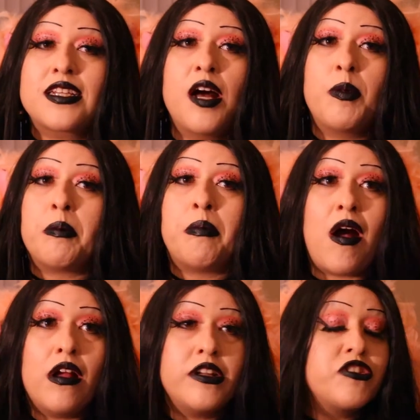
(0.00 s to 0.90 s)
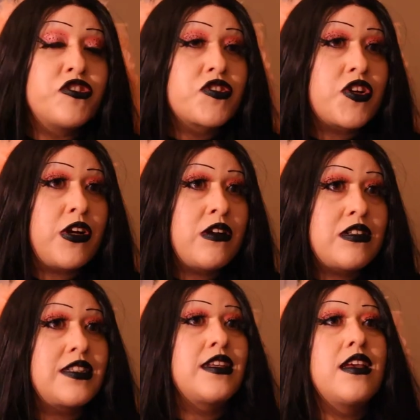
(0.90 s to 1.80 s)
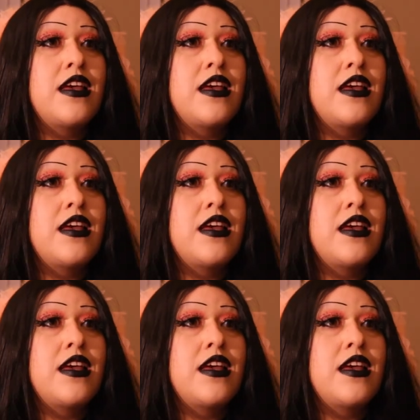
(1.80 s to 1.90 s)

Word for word: a couple bondage skirts,